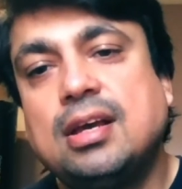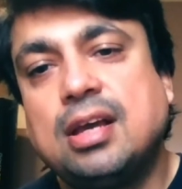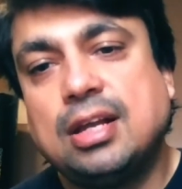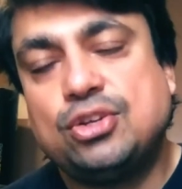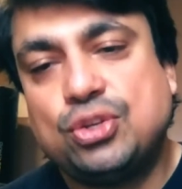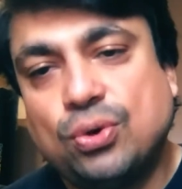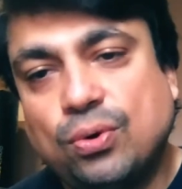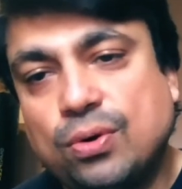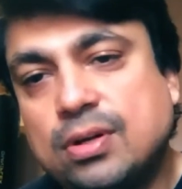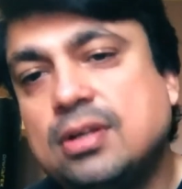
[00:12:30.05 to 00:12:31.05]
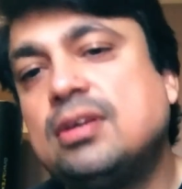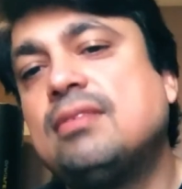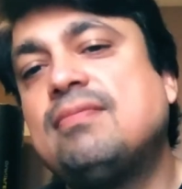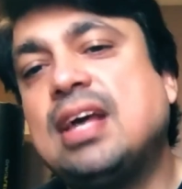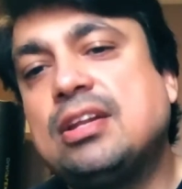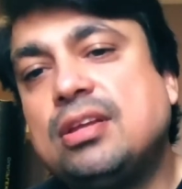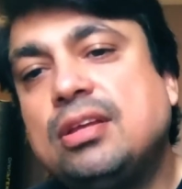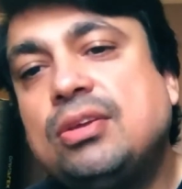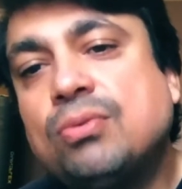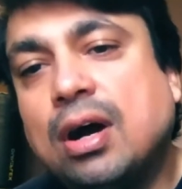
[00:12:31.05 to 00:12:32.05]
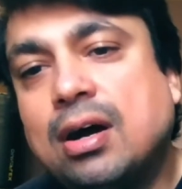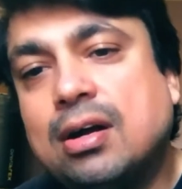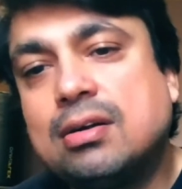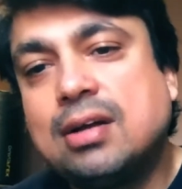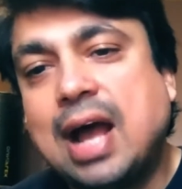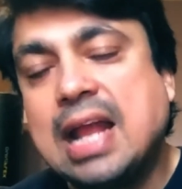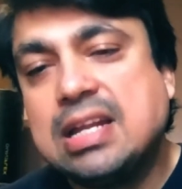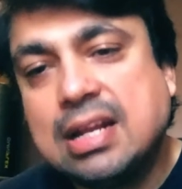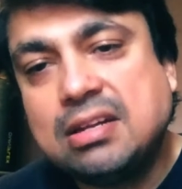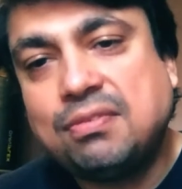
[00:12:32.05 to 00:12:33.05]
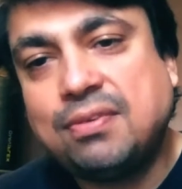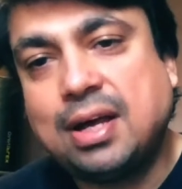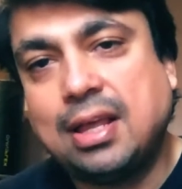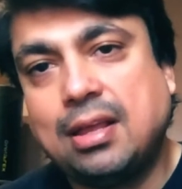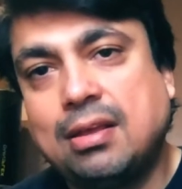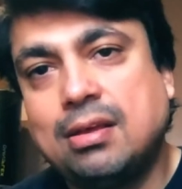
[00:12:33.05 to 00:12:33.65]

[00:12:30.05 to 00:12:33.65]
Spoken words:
ensure that you are identifying